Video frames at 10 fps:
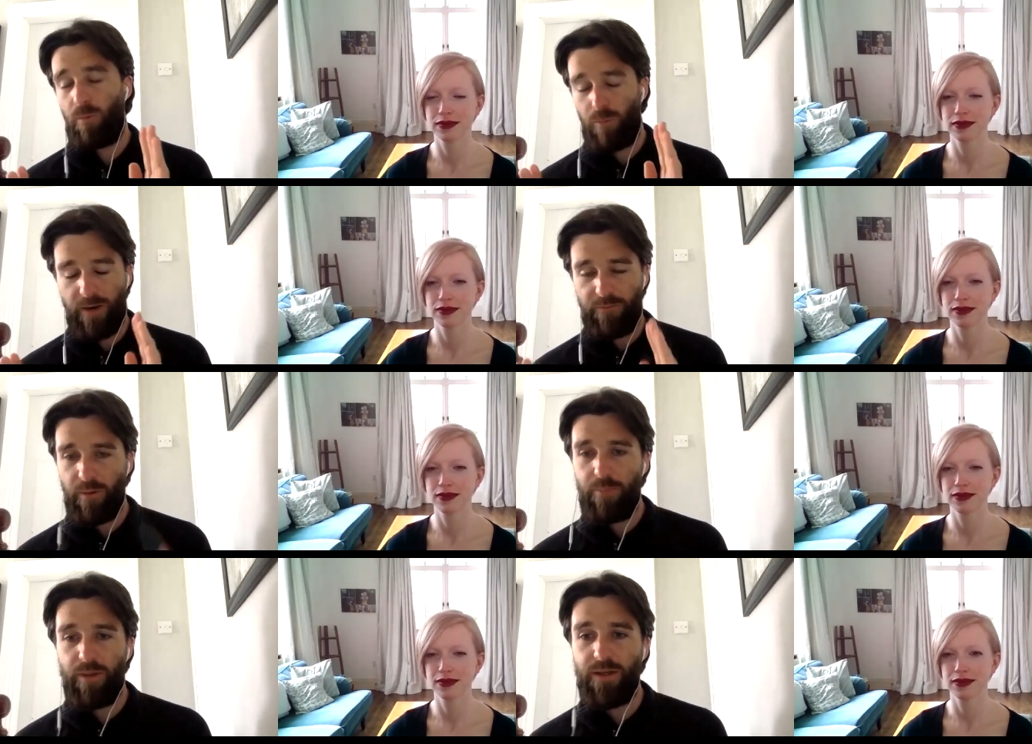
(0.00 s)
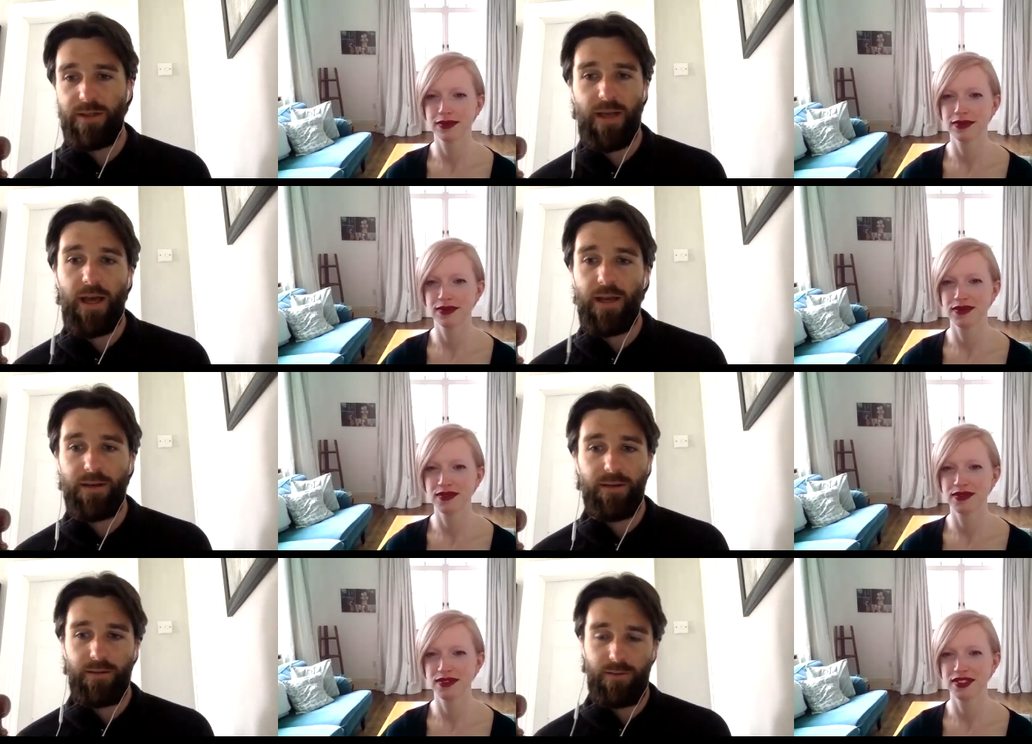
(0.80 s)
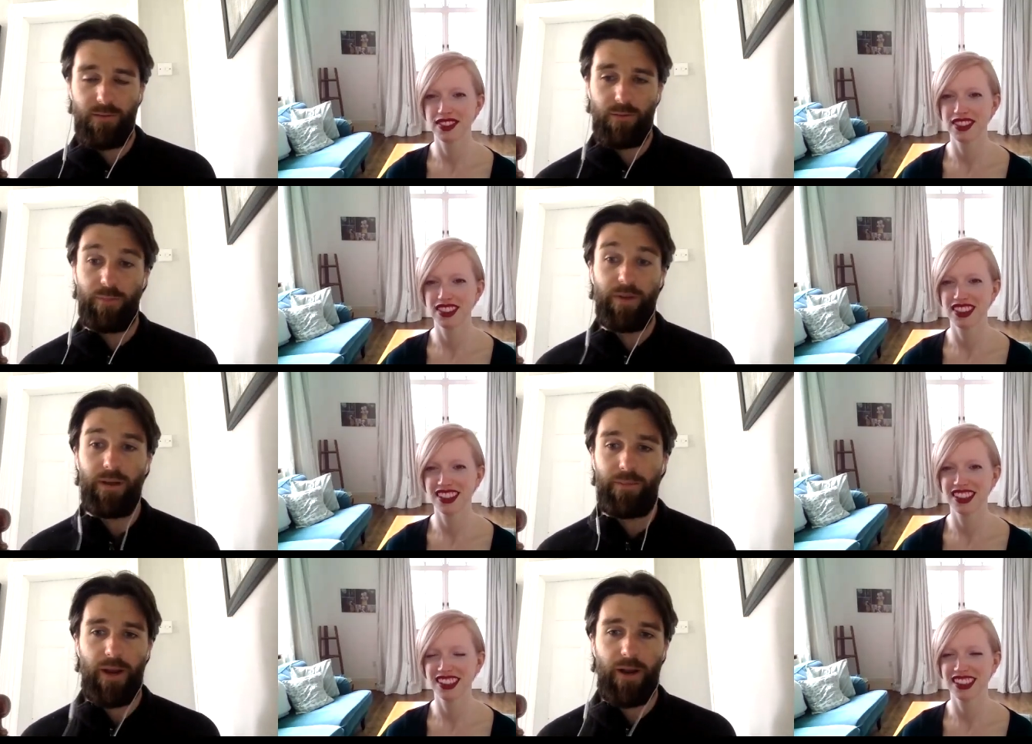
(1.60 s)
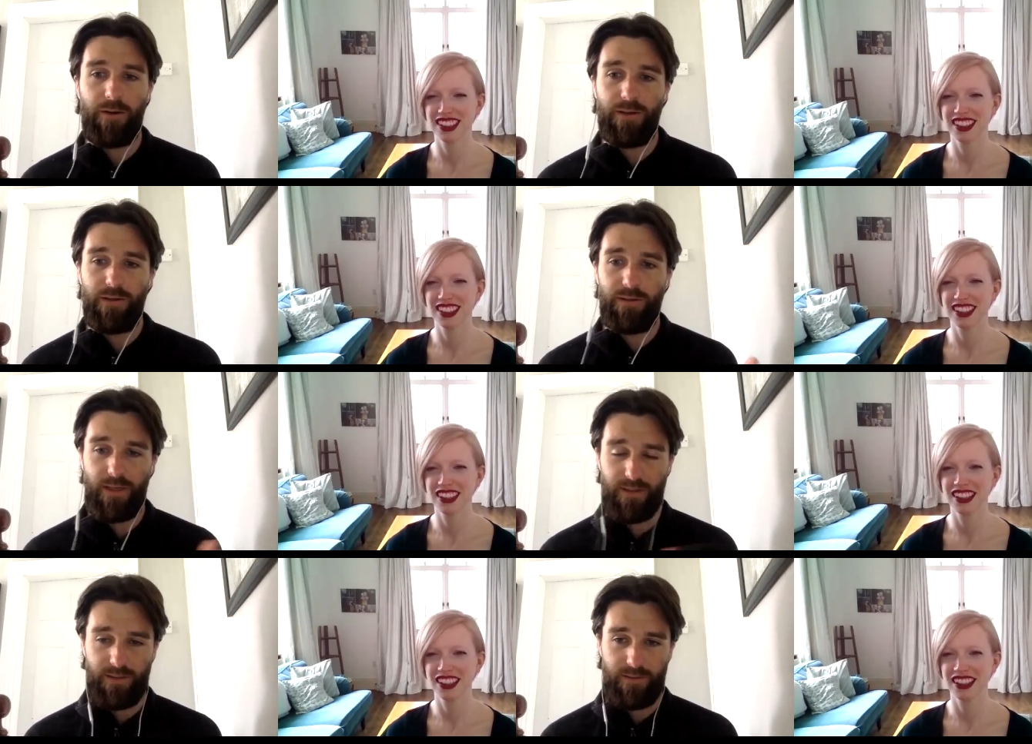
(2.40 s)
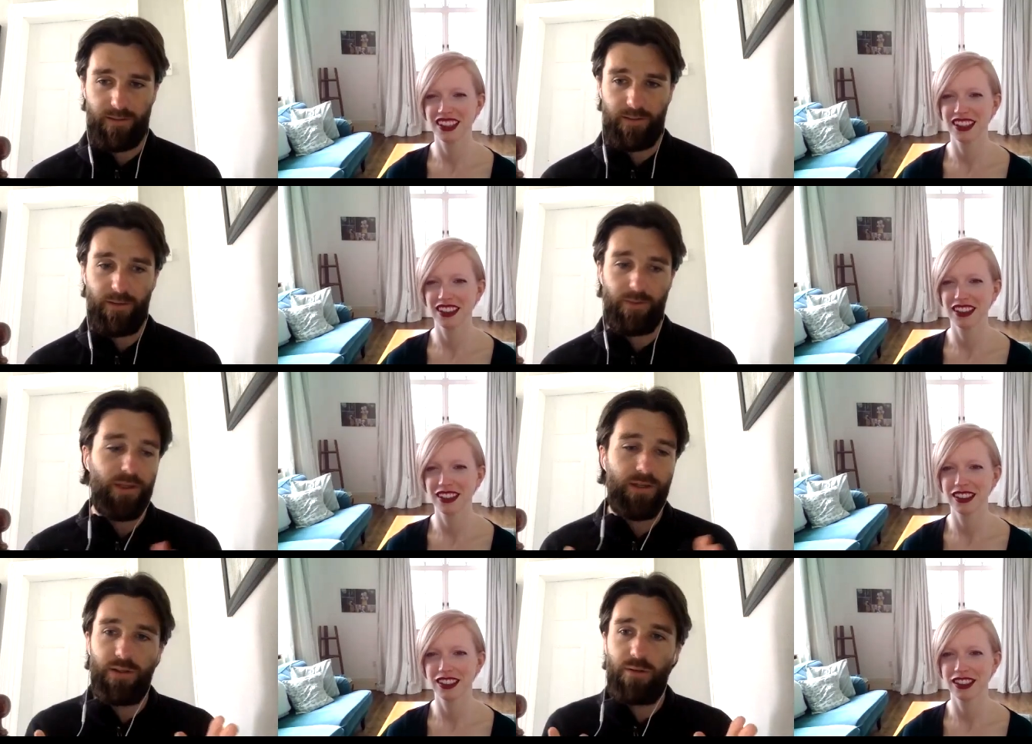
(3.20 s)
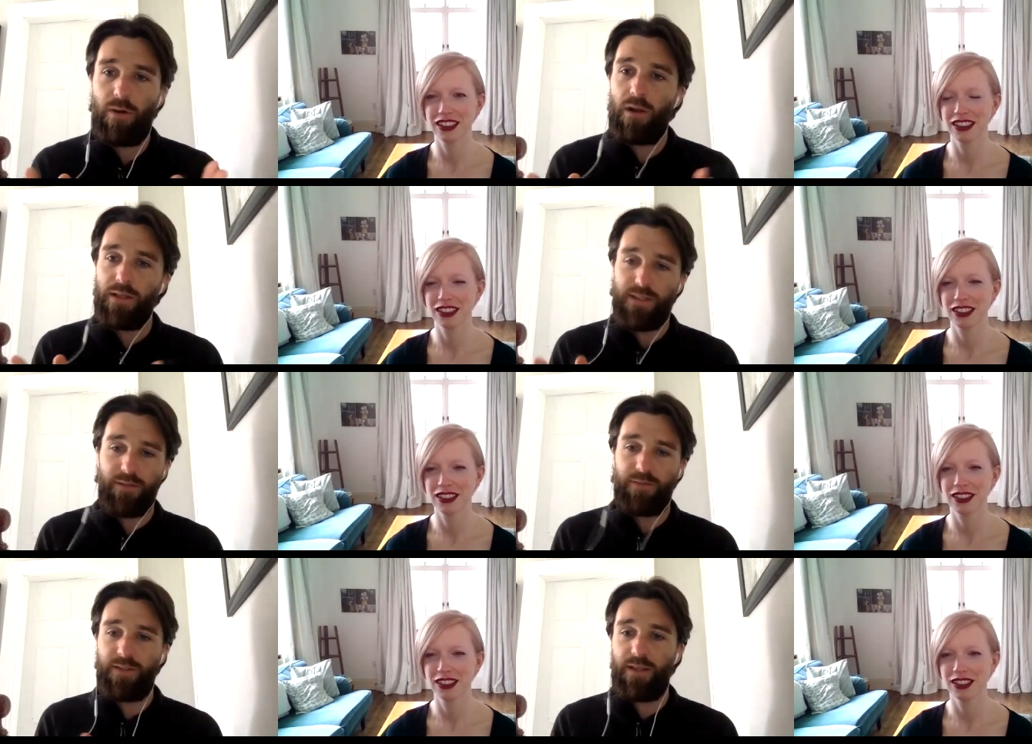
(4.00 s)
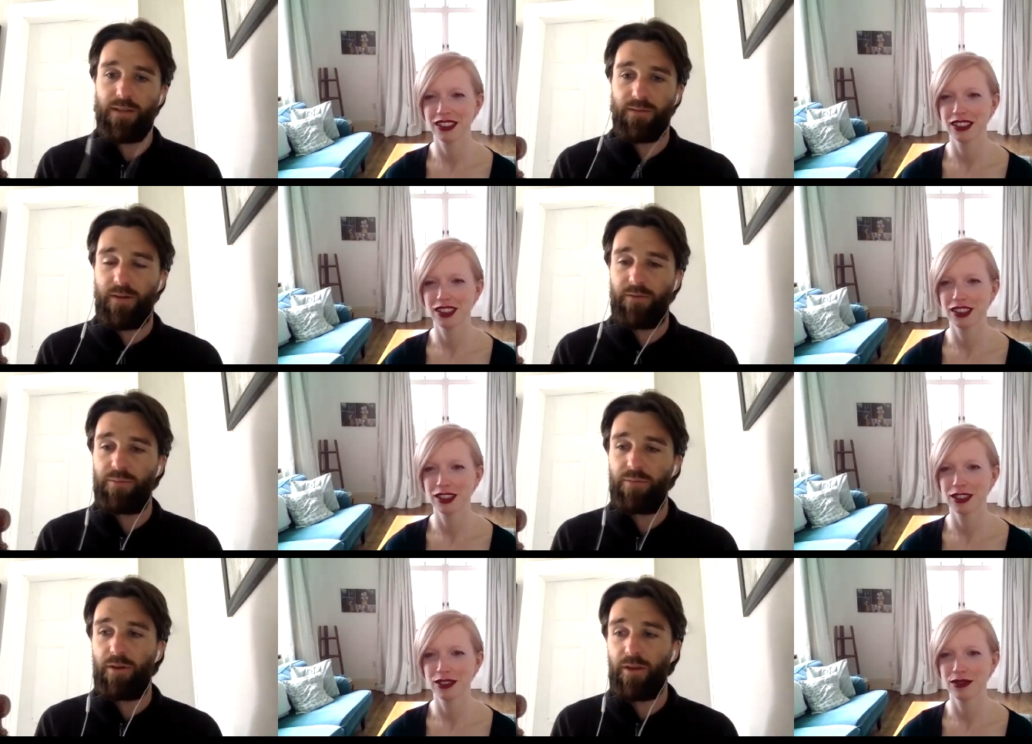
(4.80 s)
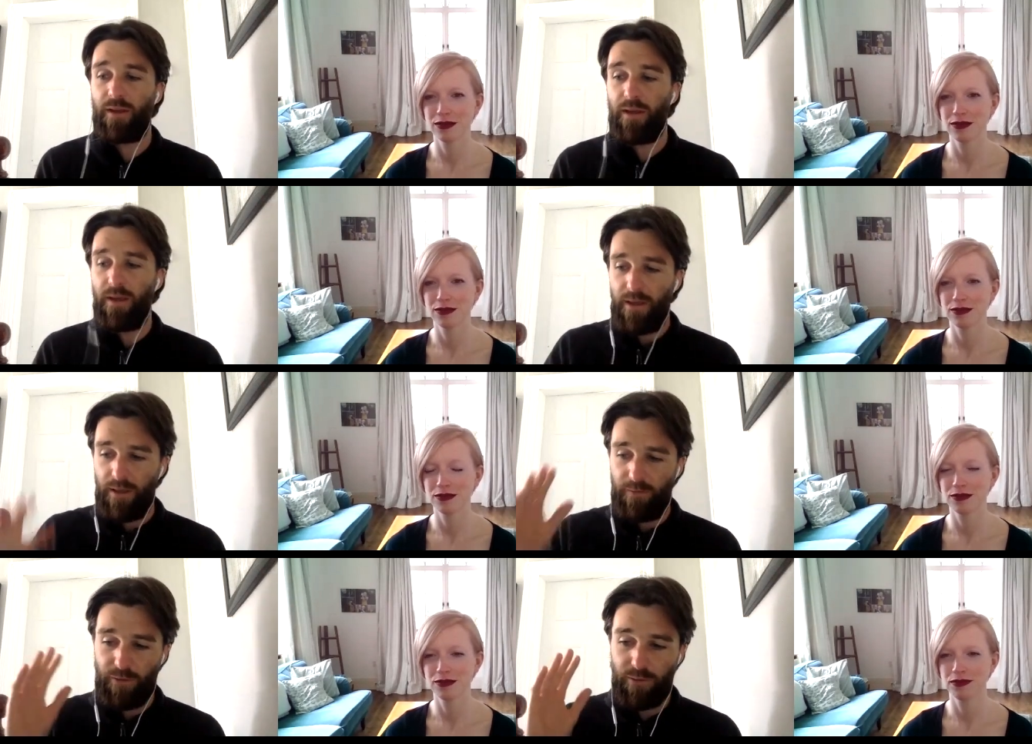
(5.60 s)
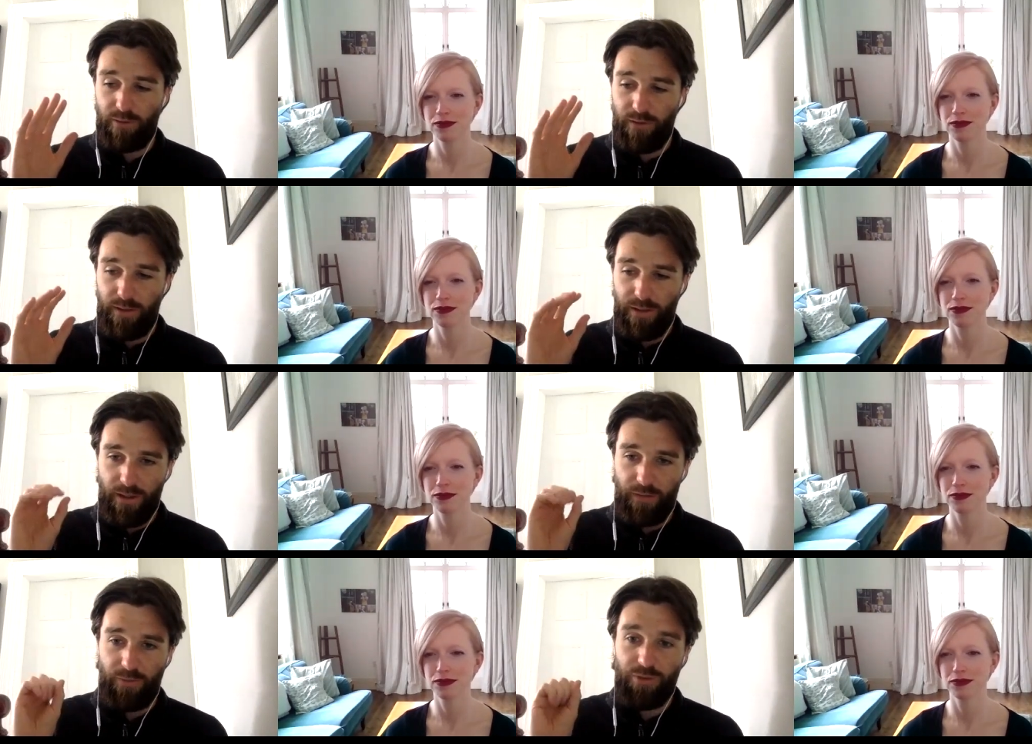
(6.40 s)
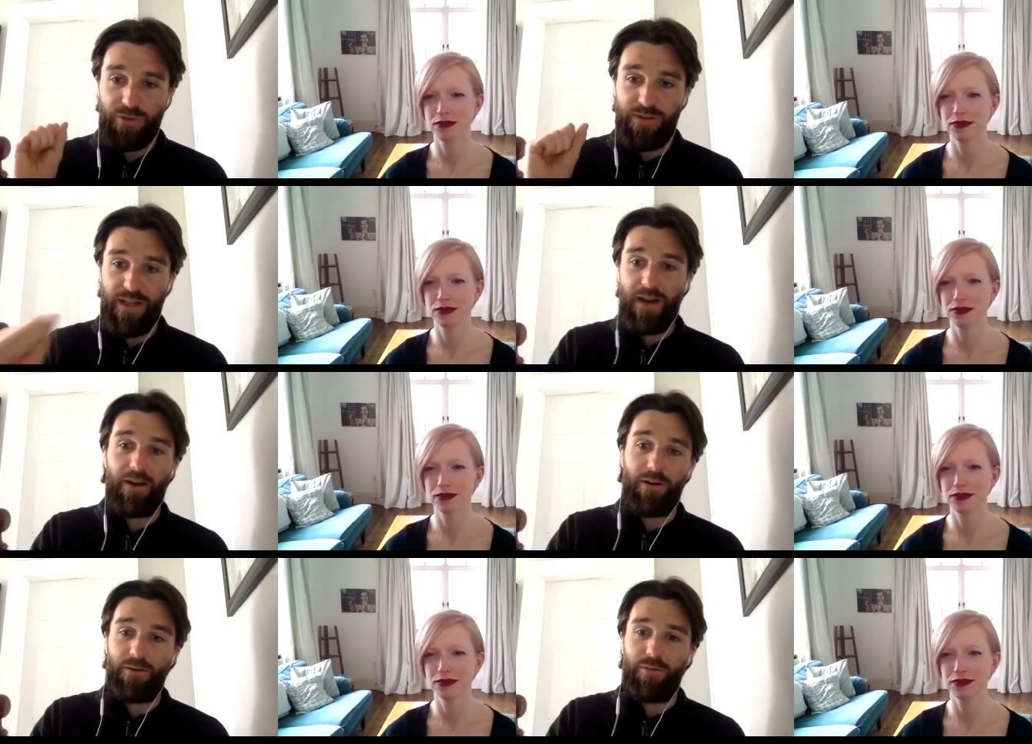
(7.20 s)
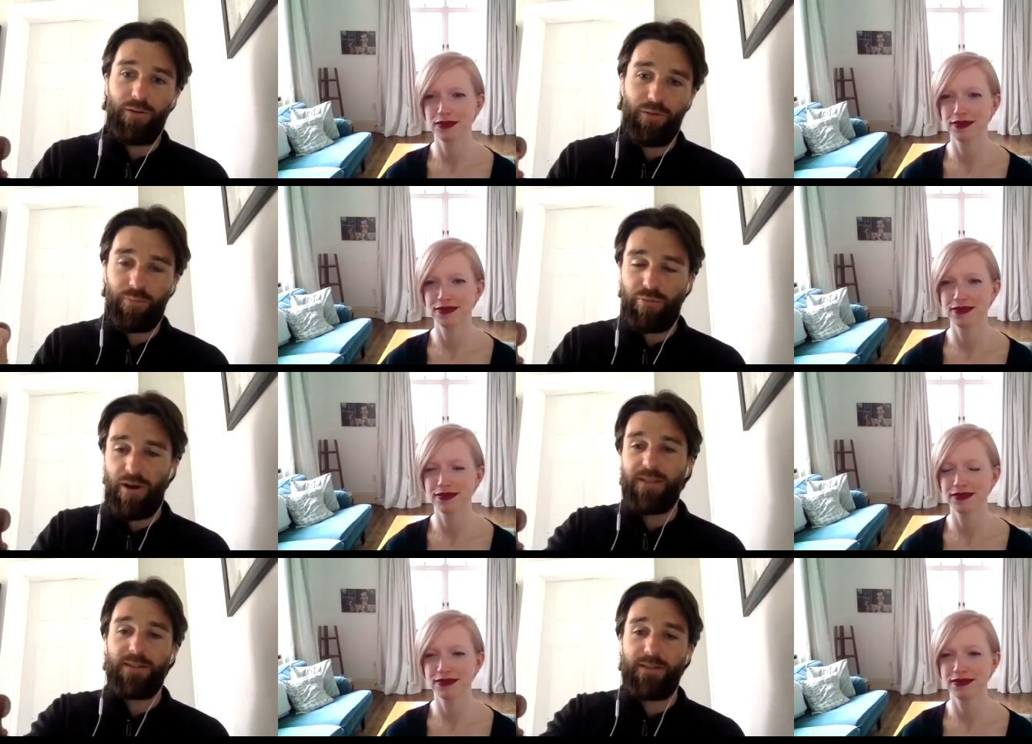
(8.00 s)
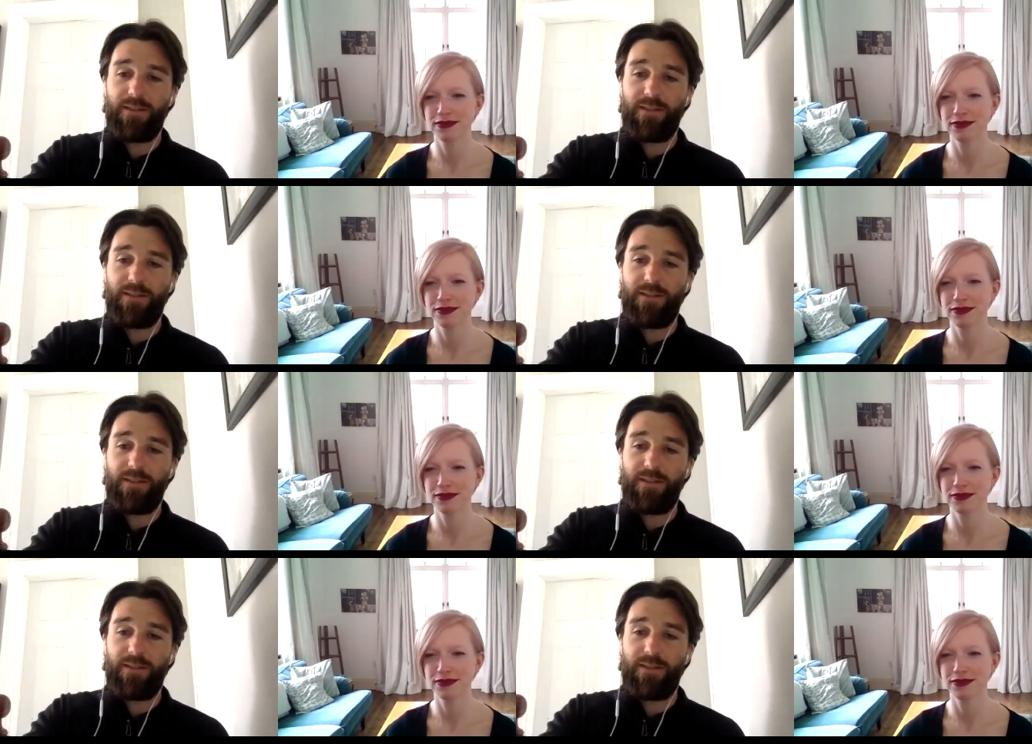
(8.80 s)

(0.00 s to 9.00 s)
Speaker 1: whatever it being a dad or being a parent, that's, you know, you can do all these different things, whatever. But I think if you're, if you're just there, if you're present